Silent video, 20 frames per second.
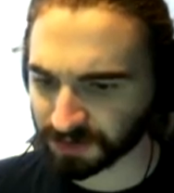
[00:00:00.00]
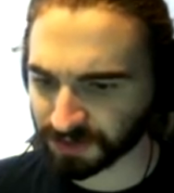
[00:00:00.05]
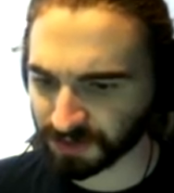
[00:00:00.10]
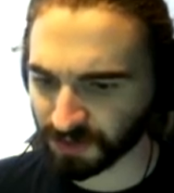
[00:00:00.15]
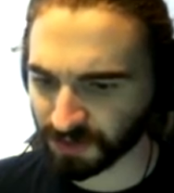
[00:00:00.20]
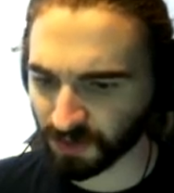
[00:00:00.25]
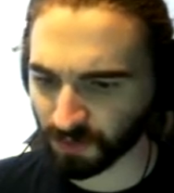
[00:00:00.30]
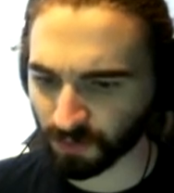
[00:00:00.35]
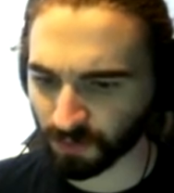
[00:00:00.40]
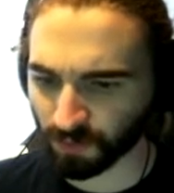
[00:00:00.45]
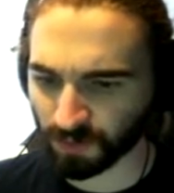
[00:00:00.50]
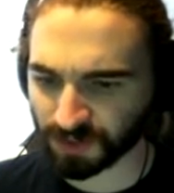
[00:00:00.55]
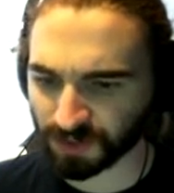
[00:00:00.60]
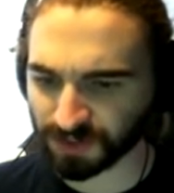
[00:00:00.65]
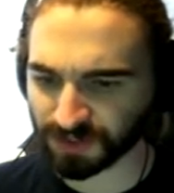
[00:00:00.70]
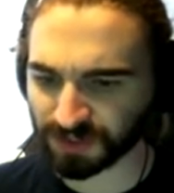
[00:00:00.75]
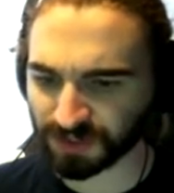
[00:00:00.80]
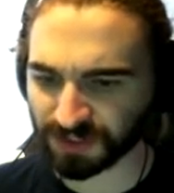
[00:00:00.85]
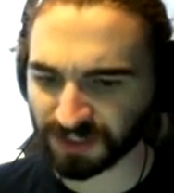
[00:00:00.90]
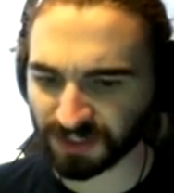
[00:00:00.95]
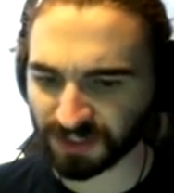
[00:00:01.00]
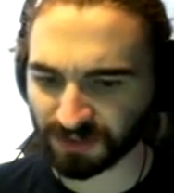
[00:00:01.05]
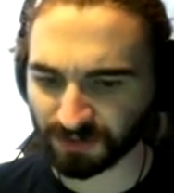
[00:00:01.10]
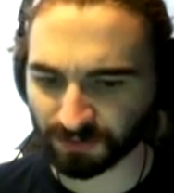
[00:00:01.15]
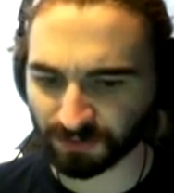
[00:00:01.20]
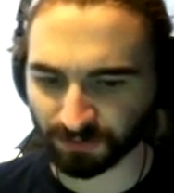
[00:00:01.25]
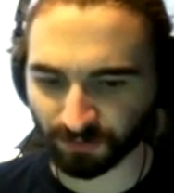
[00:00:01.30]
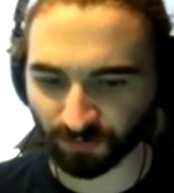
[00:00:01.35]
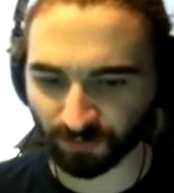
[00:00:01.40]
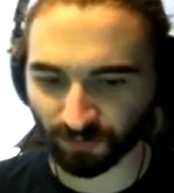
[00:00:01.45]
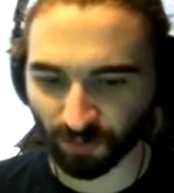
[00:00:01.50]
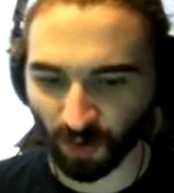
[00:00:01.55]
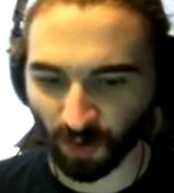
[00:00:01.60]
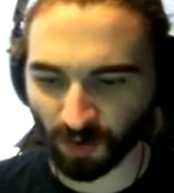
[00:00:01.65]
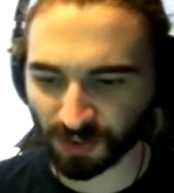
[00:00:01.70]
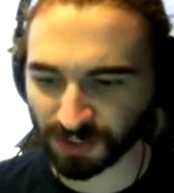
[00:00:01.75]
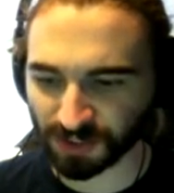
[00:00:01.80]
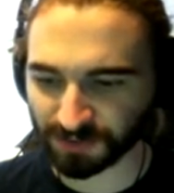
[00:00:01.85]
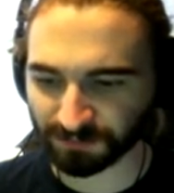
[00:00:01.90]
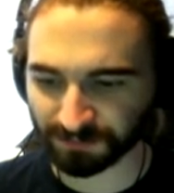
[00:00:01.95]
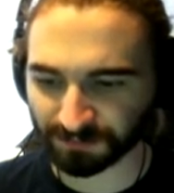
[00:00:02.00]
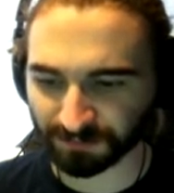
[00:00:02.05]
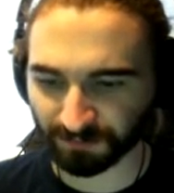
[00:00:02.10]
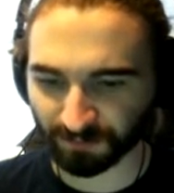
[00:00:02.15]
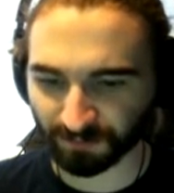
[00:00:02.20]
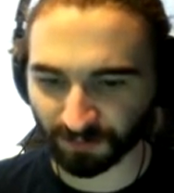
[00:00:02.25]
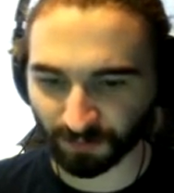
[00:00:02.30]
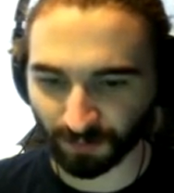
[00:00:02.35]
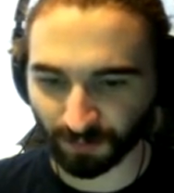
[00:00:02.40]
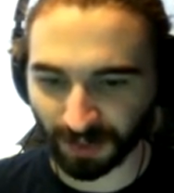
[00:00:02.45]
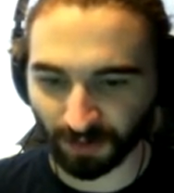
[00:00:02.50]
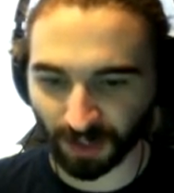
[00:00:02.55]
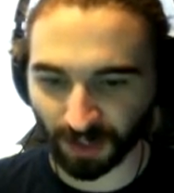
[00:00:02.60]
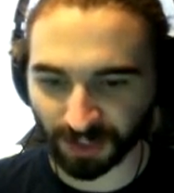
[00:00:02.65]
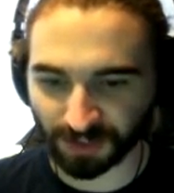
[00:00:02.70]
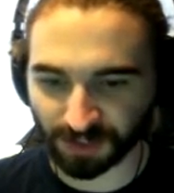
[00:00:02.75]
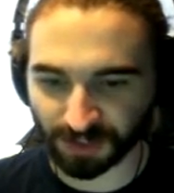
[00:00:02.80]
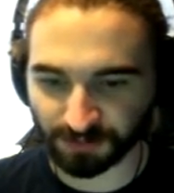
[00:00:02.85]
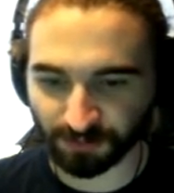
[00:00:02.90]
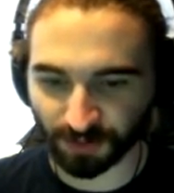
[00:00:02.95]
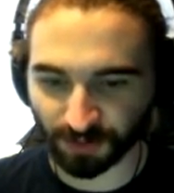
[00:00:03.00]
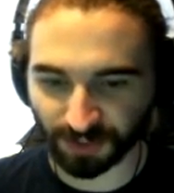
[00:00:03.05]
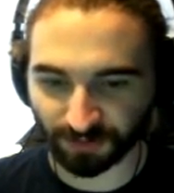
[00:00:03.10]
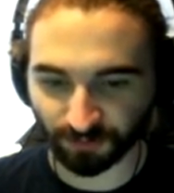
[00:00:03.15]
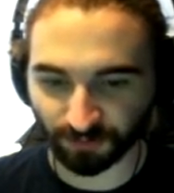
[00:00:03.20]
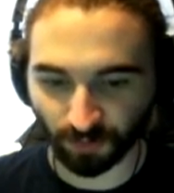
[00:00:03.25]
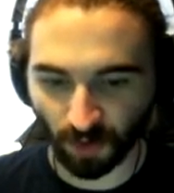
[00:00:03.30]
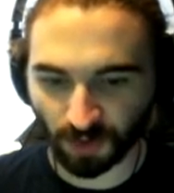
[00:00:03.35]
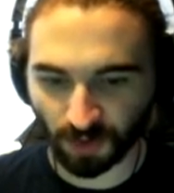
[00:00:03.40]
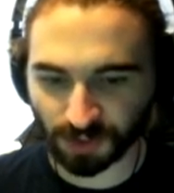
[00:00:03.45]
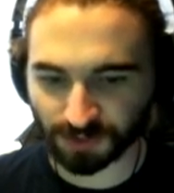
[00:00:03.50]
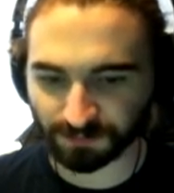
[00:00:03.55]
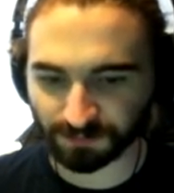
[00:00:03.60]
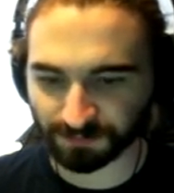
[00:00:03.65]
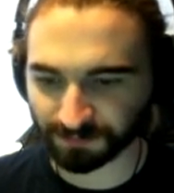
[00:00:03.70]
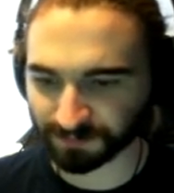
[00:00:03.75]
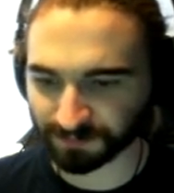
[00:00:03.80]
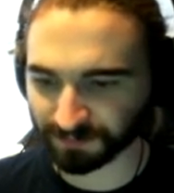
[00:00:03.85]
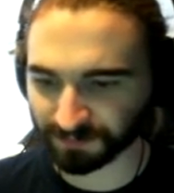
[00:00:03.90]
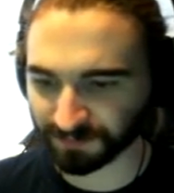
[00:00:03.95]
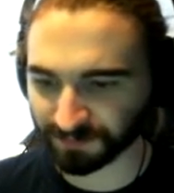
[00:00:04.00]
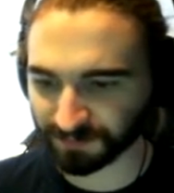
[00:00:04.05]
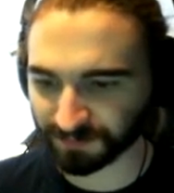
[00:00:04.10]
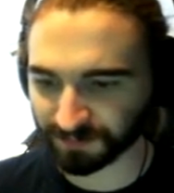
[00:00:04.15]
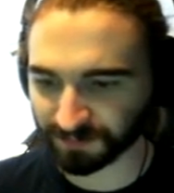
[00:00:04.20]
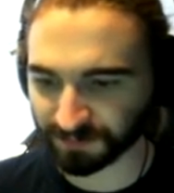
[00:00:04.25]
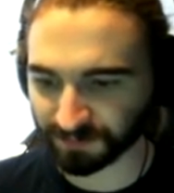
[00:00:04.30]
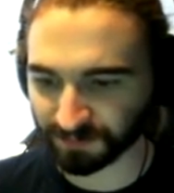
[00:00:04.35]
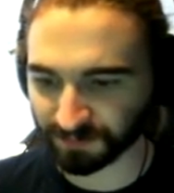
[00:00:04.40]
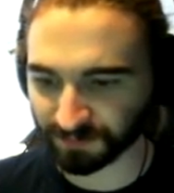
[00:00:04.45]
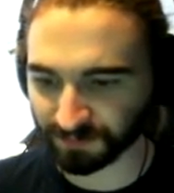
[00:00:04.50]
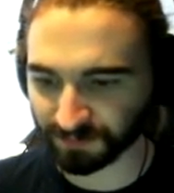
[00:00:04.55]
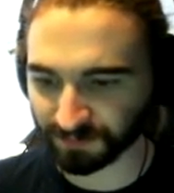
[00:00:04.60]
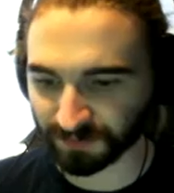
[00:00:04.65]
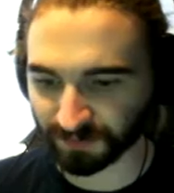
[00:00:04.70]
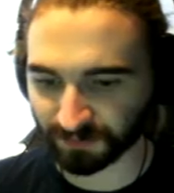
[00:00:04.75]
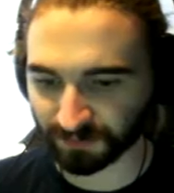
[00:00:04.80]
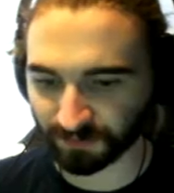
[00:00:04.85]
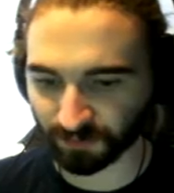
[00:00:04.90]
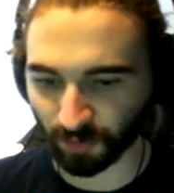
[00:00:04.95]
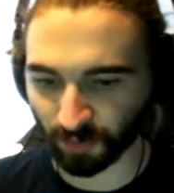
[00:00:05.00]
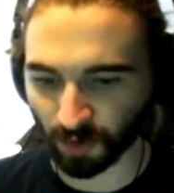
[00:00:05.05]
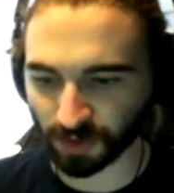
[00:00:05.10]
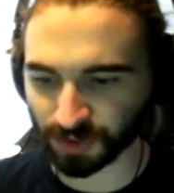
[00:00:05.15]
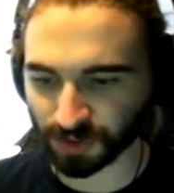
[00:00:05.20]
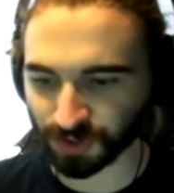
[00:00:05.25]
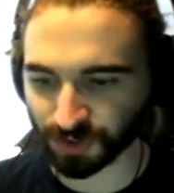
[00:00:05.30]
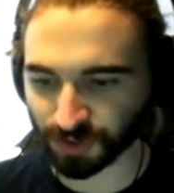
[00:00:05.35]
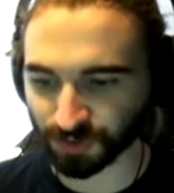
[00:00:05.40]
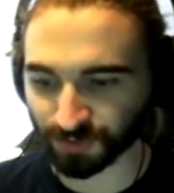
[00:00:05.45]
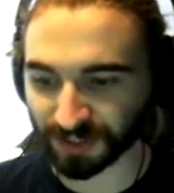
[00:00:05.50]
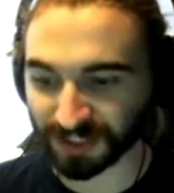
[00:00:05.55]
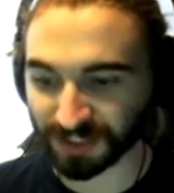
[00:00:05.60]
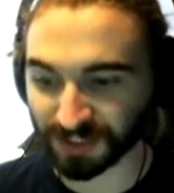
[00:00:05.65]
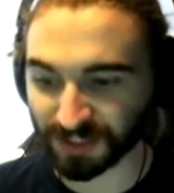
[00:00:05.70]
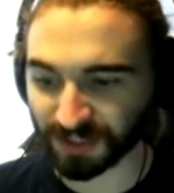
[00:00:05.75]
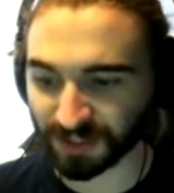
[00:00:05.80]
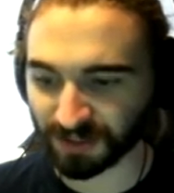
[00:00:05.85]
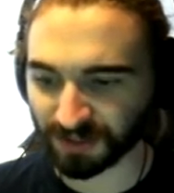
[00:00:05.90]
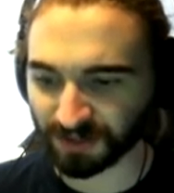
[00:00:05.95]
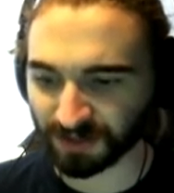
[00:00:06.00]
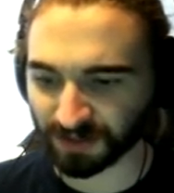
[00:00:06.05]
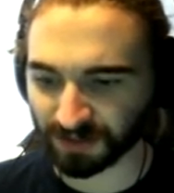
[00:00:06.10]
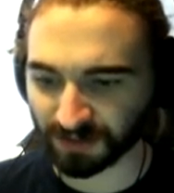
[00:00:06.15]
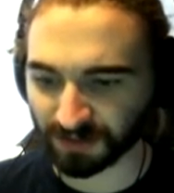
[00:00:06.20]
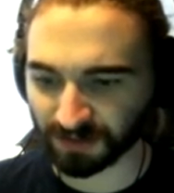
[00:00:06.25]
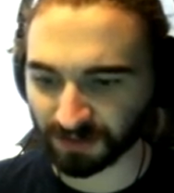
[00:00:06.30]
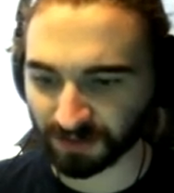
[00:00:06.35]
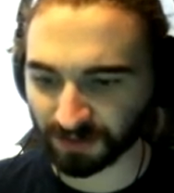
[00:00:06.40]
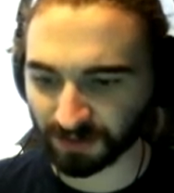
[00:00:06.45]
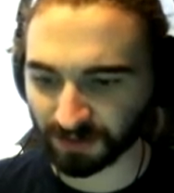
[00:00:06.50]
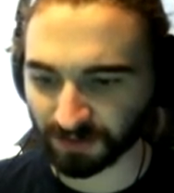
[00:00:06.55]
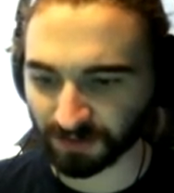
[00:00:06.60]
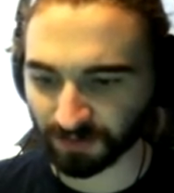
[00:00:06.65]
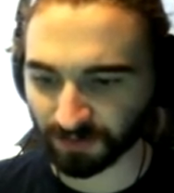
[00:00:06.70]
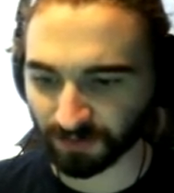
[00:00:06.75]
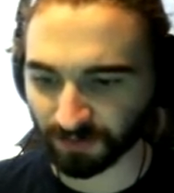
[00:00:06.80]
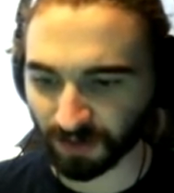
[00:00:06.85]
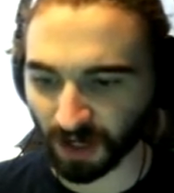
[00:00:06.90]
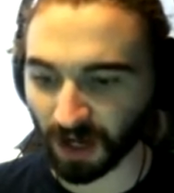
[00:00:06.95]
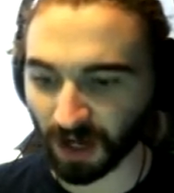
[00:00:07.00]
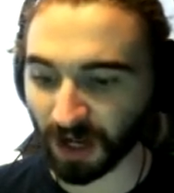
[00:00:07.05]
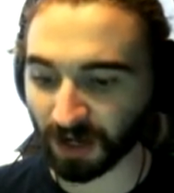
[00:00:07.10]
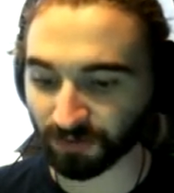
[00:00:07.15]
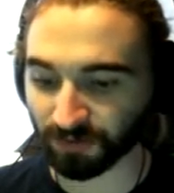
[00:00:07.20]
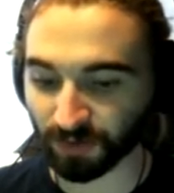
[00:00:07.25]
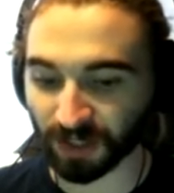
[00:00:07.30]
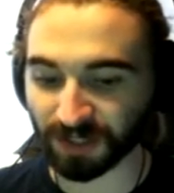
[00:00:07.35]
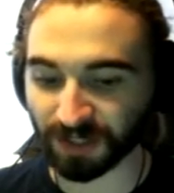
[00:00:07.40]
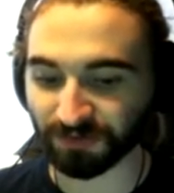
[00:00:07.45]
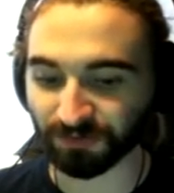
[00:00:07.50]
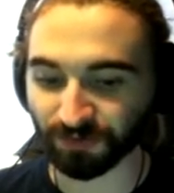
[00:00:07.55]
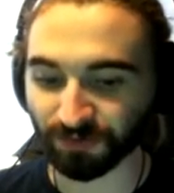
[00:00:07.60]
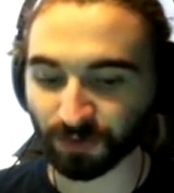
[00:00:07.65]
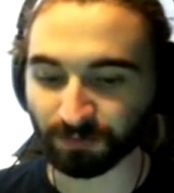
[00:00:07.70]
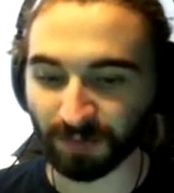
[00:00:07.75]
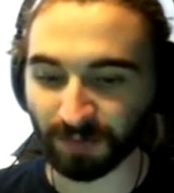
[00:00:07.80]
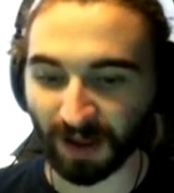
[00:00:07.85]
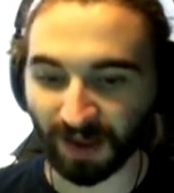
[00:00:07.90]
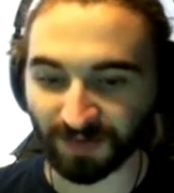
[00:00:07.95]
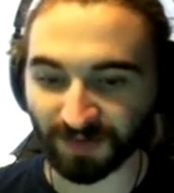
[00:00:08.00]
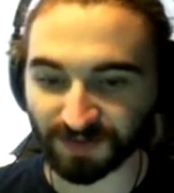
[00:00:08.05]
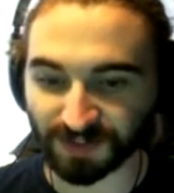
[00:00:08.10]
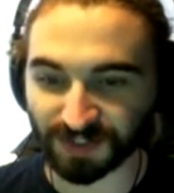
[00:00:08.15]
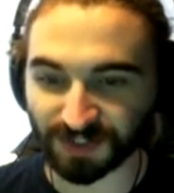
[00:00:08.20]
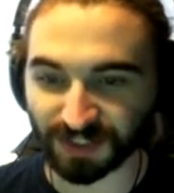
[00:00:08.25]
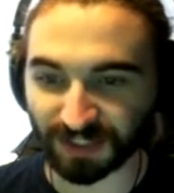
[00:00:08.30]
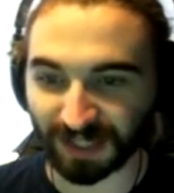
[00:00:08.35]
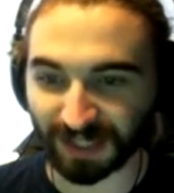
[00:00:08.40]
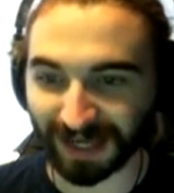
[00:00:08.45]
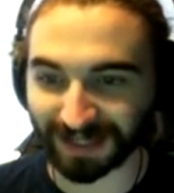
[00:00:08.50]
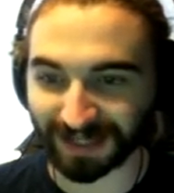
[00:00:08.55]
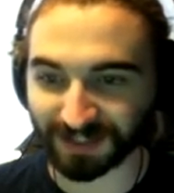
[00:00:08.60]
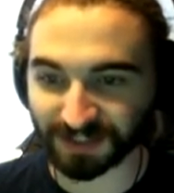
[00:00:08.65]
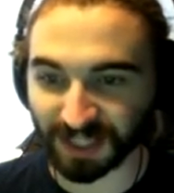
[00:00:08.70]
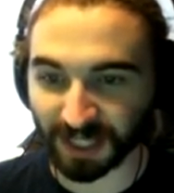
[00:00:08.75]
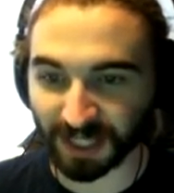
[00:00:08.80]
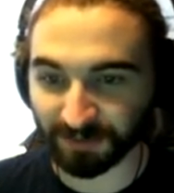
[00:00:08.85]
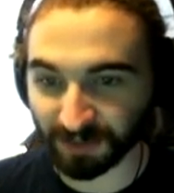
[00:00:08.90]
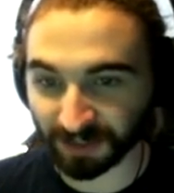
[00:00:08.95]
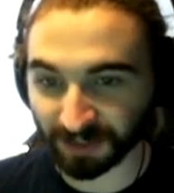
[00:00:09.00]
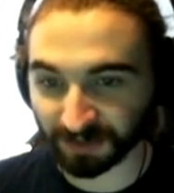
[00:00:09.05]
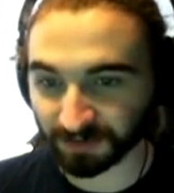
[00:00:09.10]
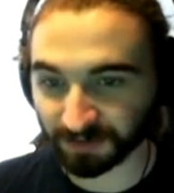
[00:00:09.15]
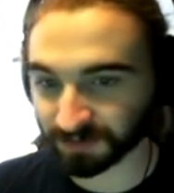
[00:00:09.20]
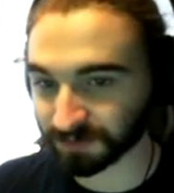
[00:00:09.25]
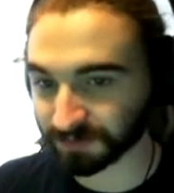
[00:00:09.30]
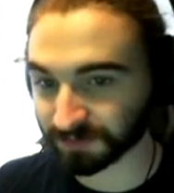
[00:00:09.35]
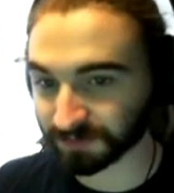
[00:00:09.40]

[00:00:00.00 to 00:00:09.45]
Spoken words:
So, what's the deal? Rocks? Wow, I can just put in rocks. Rocks, trees. Ah, right, footpaths is in landscaping.